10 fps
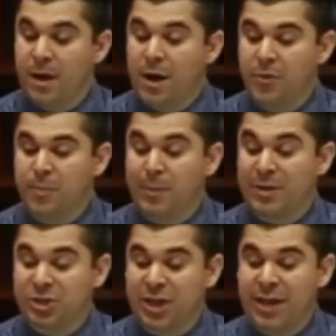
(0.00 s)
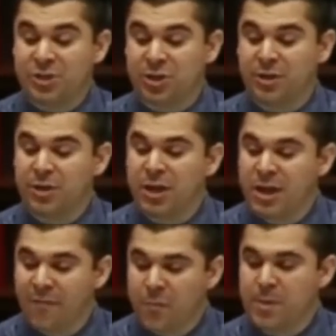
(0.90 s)
Under public education, the
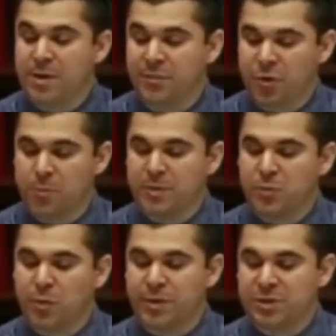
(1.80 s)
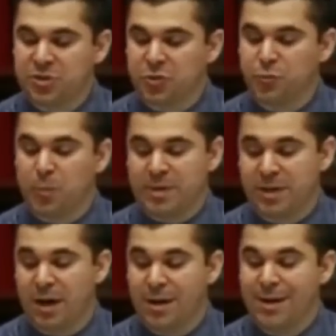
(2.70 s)
government determines what the children will be
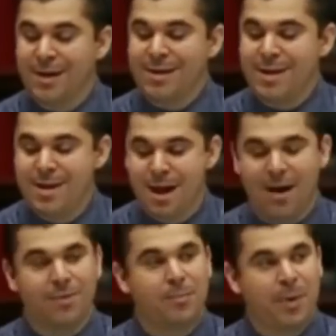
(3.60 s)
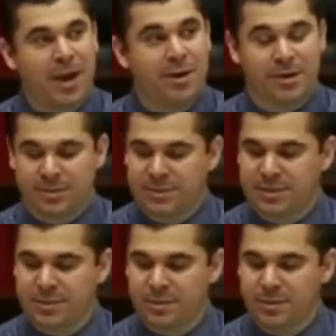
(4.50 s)
taught, not the
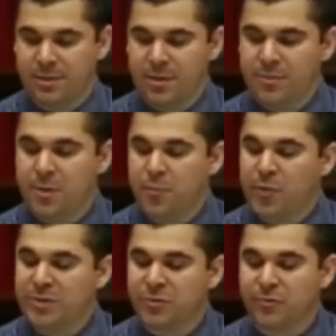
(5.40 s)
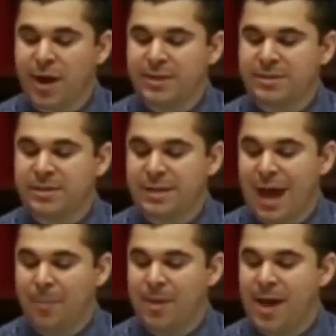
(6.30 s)
parents. Their parental rights
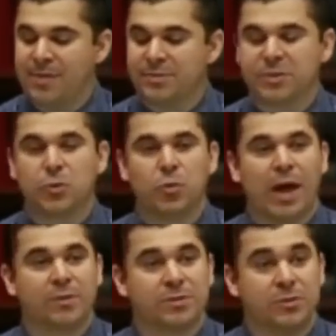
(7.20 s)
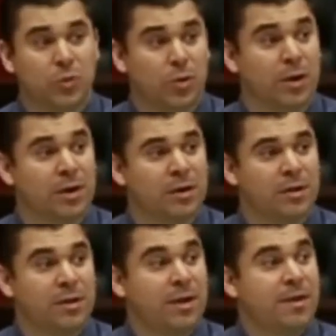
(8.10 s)
stop at the schoolhouse door.
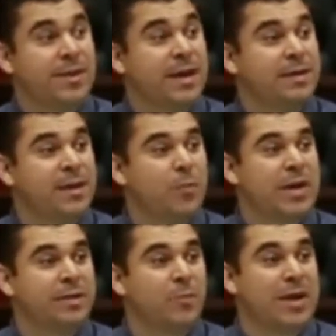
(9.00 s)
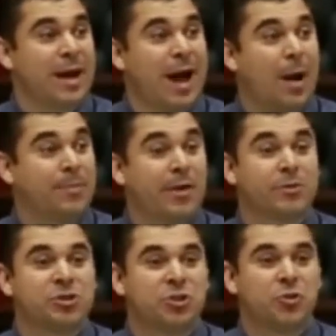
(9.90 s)
The idea that we can opt out
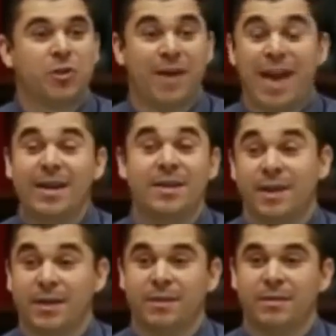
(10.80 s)
our children of anything